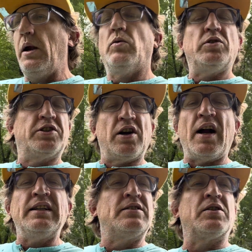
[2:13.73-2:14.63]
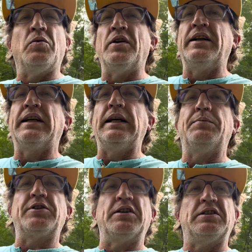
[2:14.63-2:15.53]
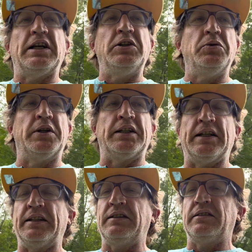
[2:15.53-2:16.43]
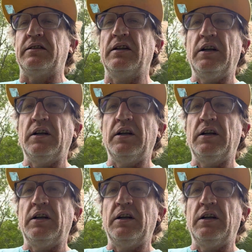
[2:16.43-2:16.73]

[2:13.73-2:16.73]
Well, Johnny's the one that keeps continuing this.